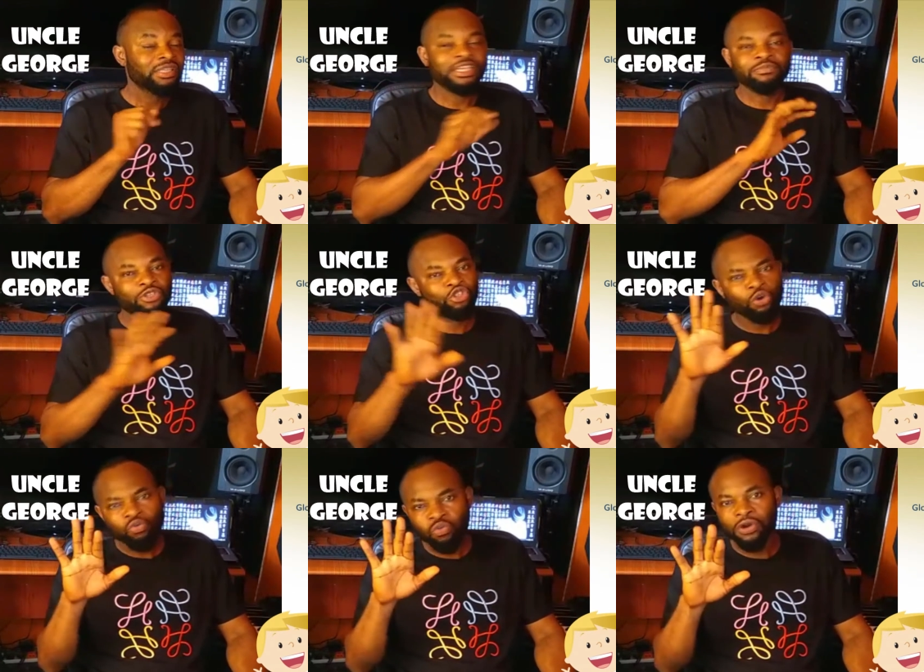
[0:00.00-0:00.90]
Yes, but
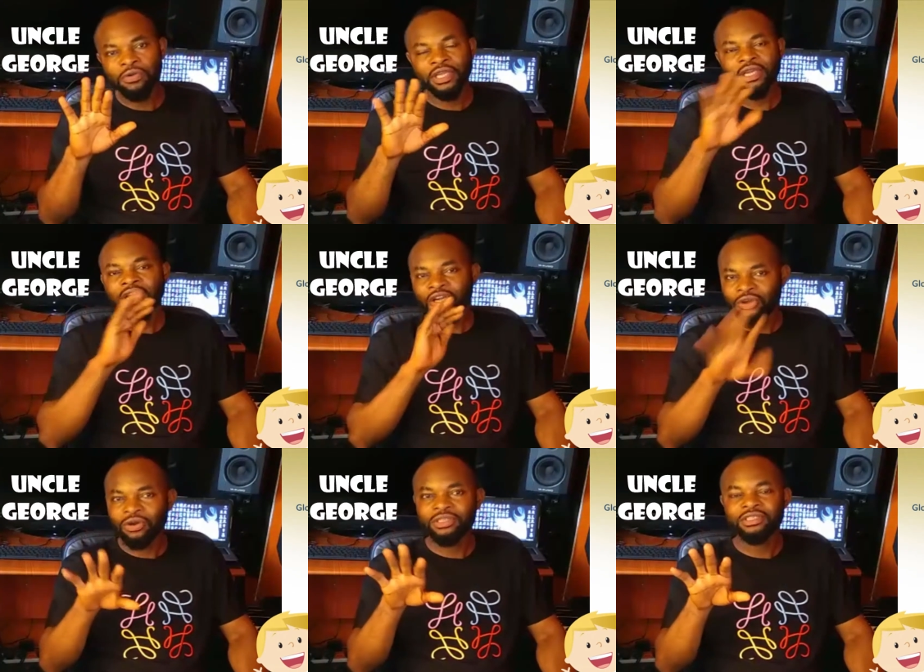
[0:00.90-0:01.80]
don't worry,
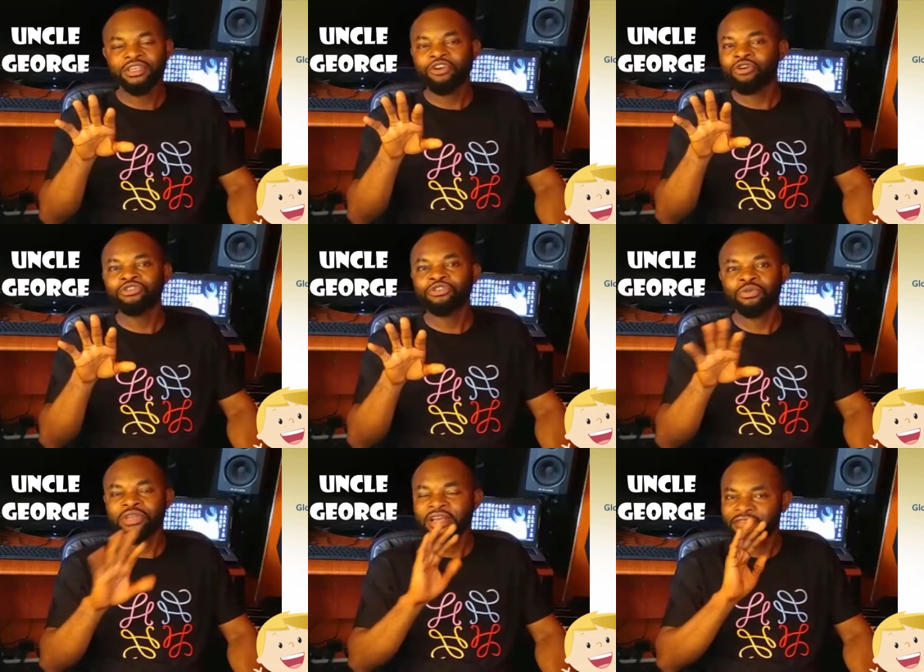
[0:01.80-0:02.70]
God is in
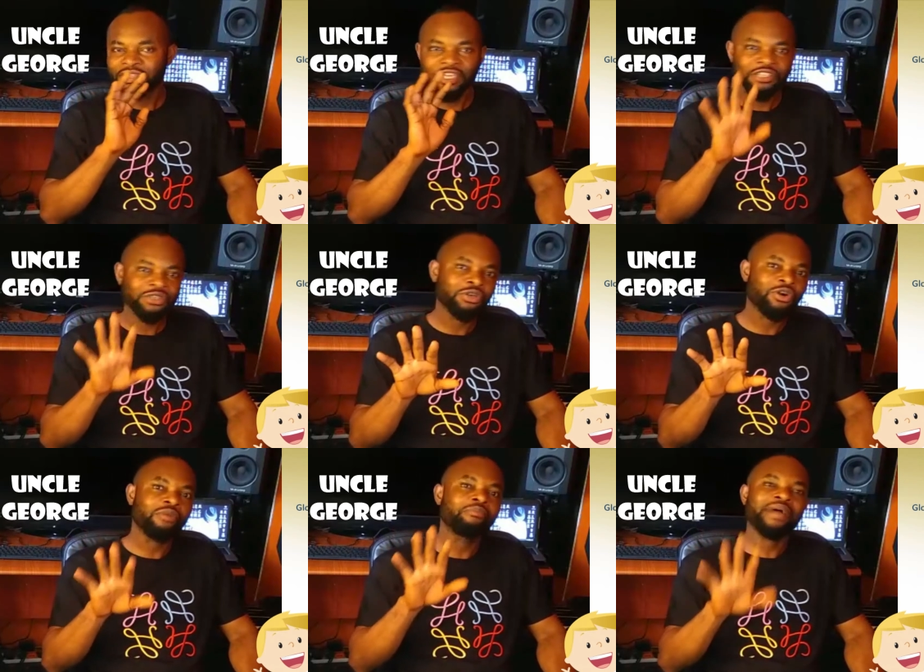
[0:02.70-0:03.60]
control. Everything is going to
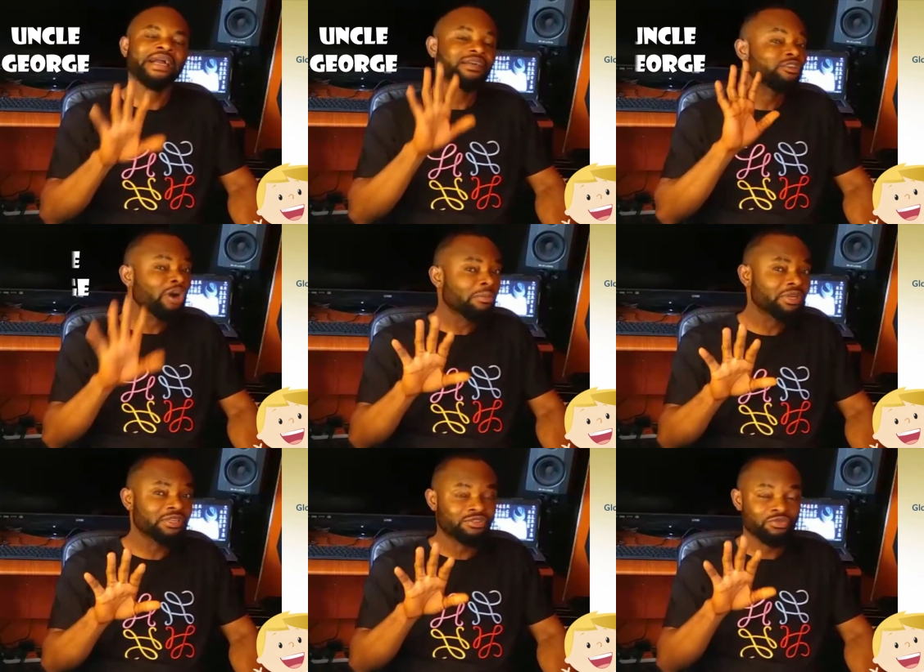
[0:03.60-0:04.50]
come back
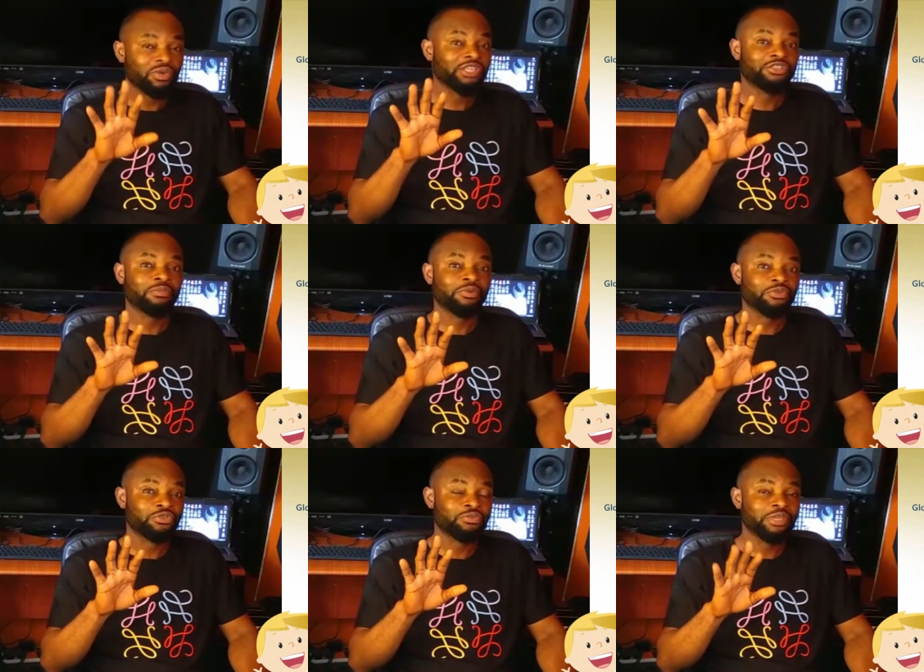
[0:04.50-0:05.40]
normally the way it's
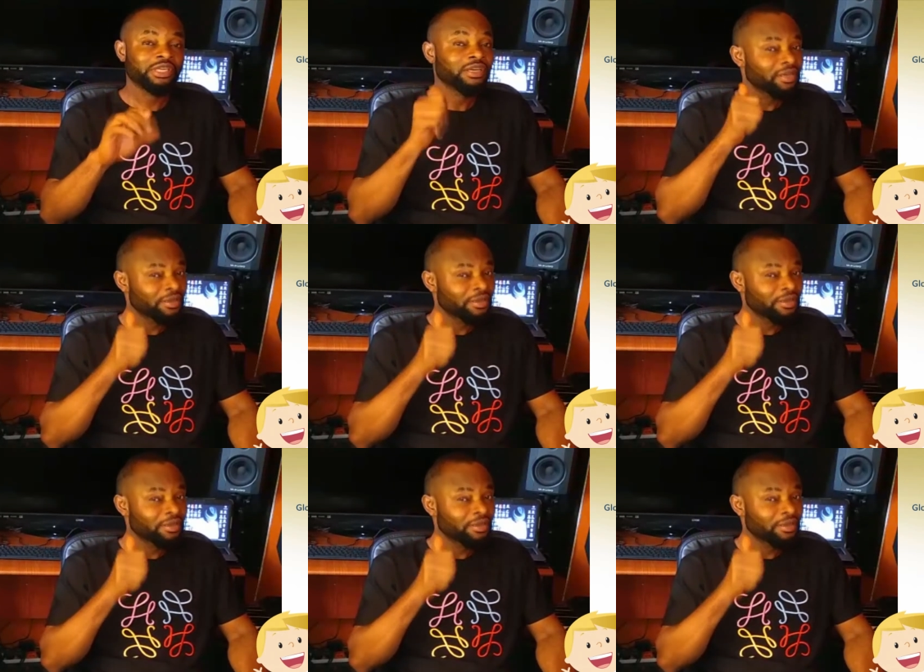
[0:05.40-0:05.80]
supposed to be.